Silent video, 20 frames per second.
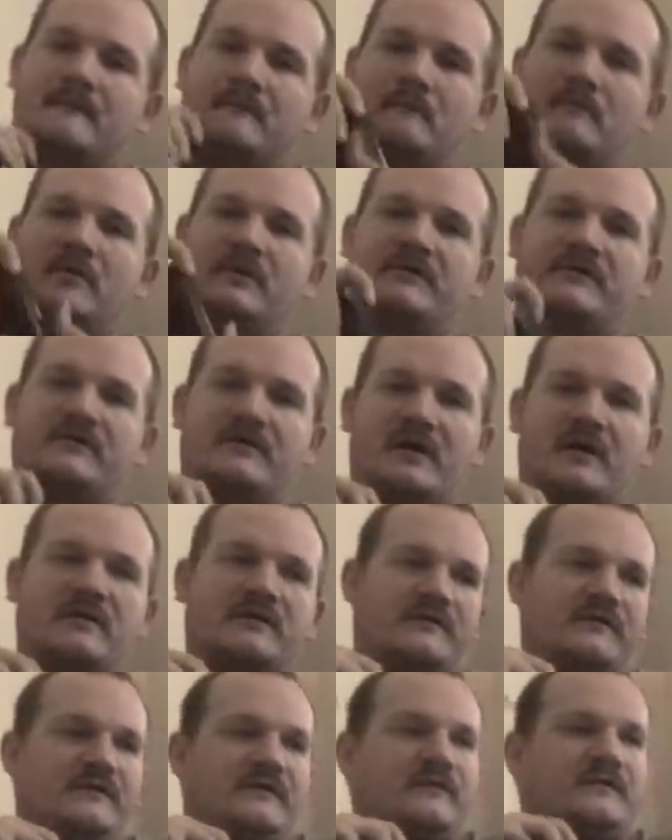
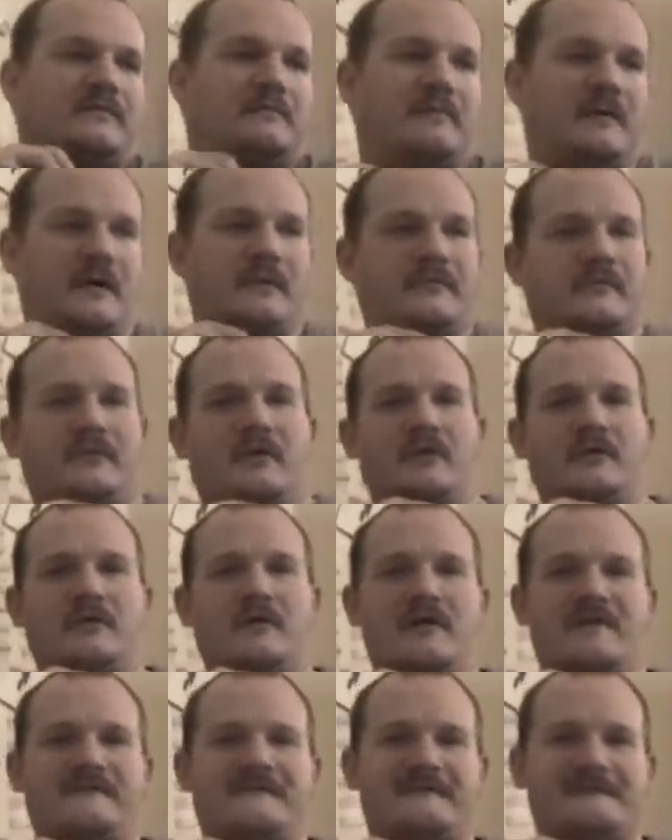Buttstock just pops right
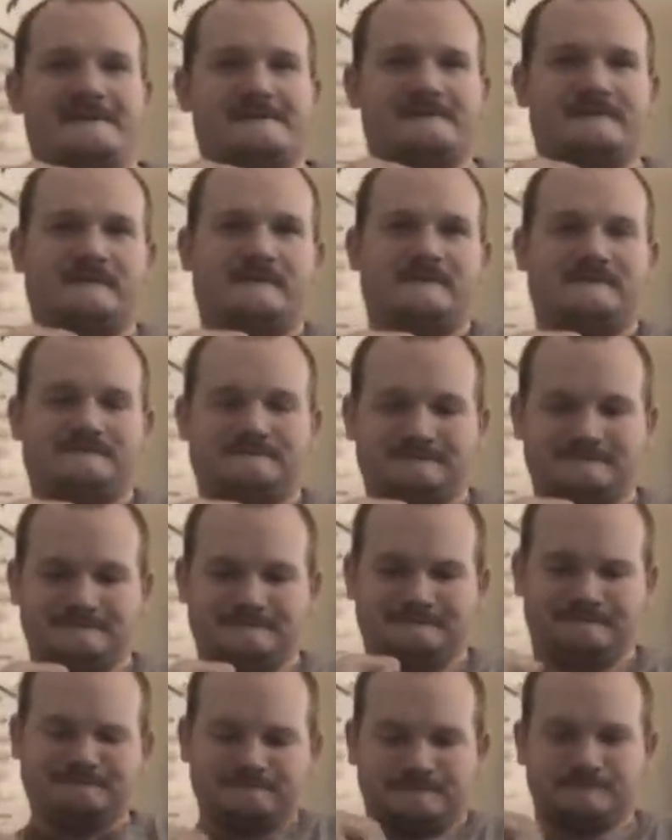off.
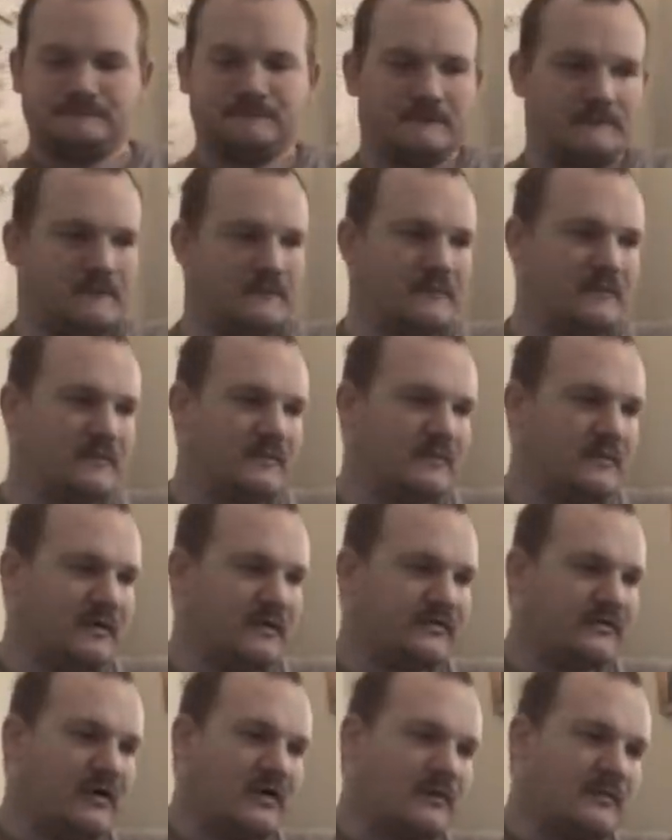I'm
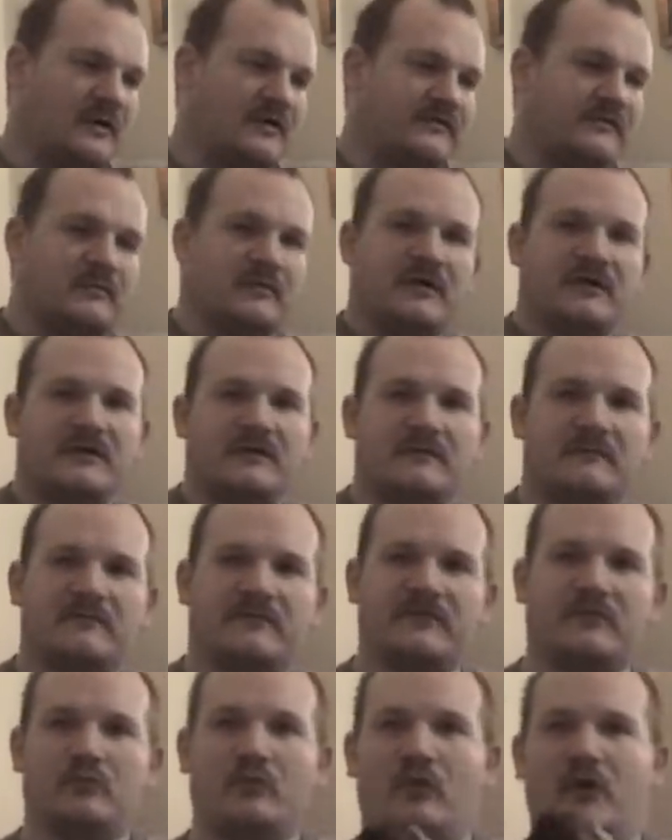going to talk about
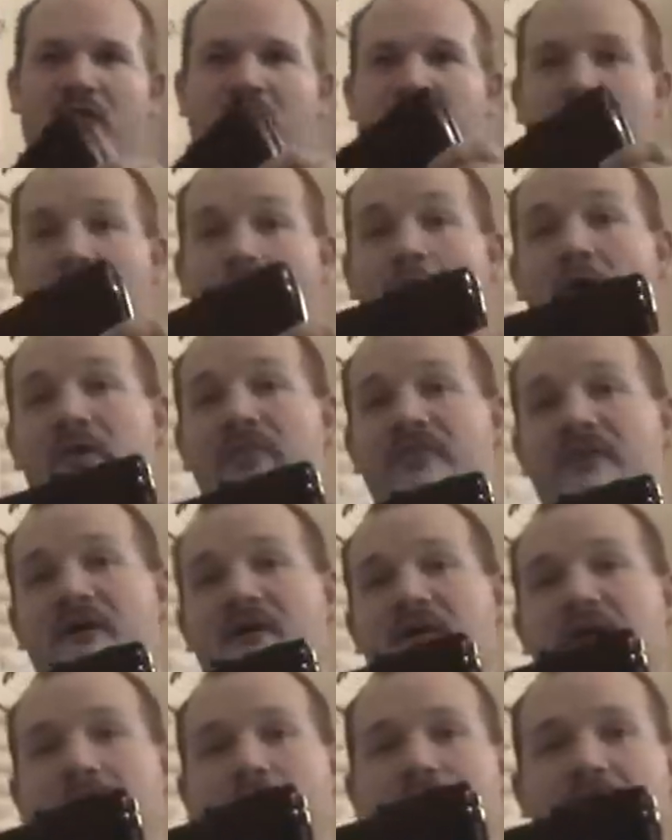the one
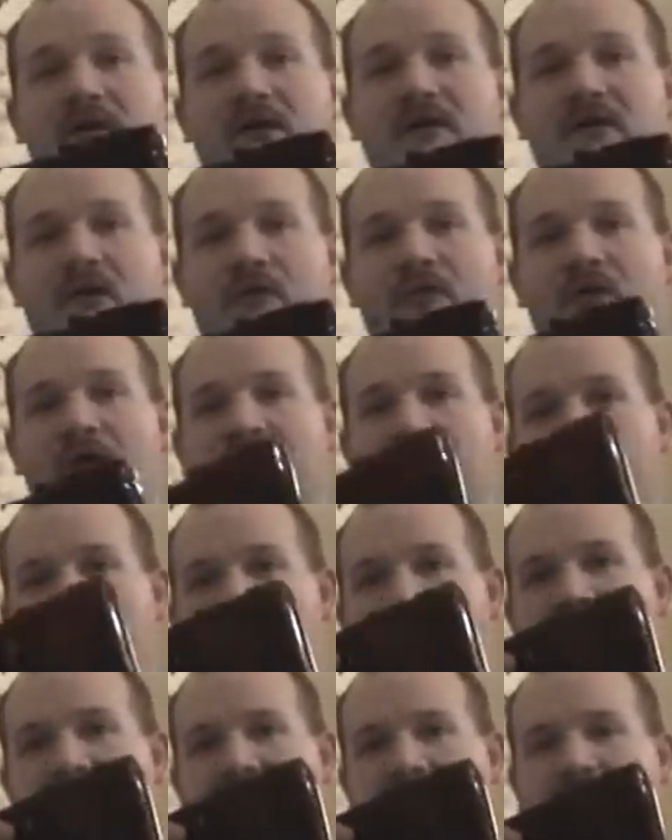thing I really don't like
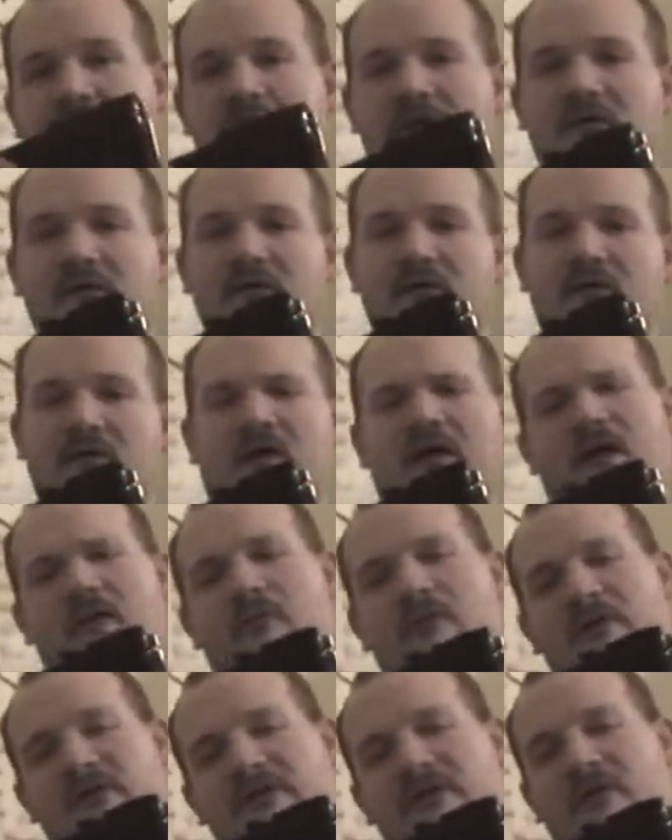about it. I
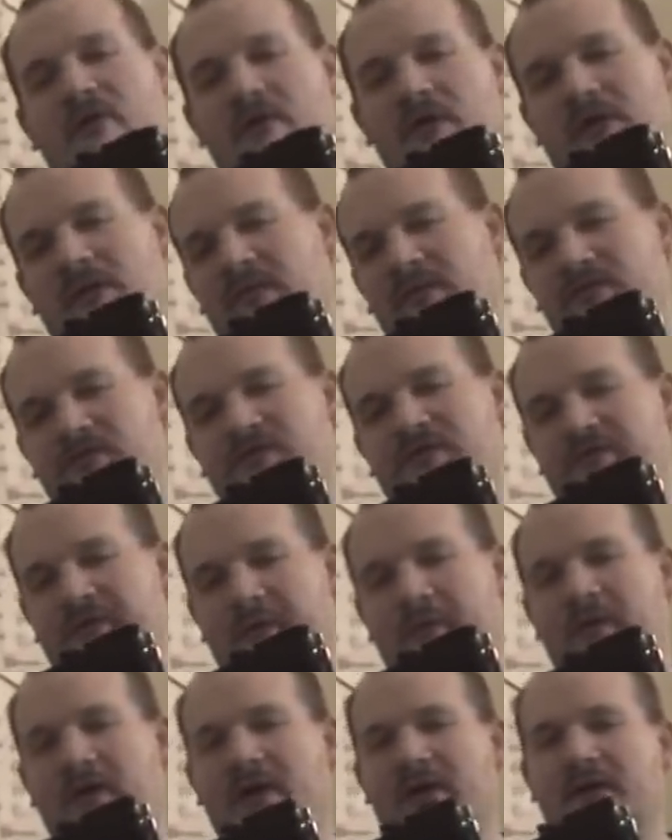really don't like, but just
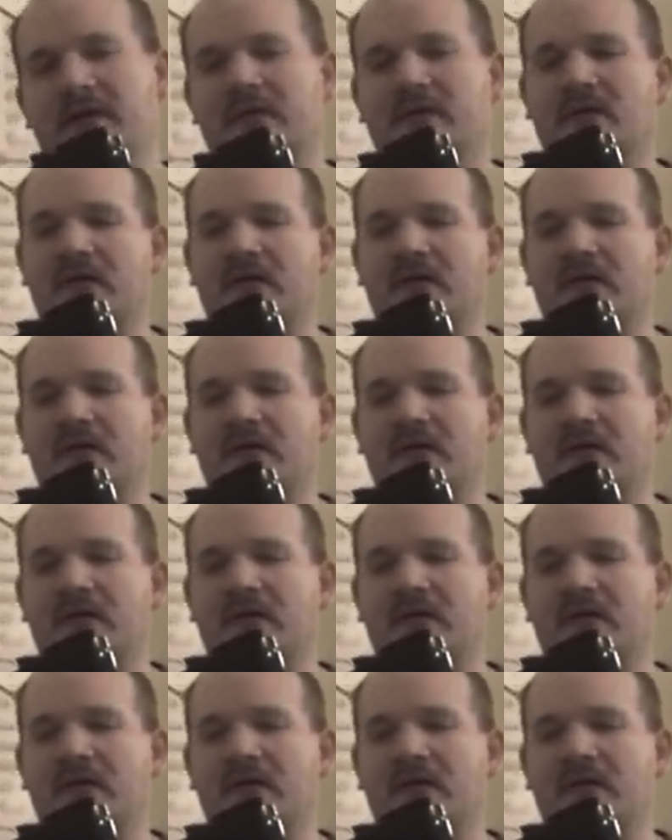don't like.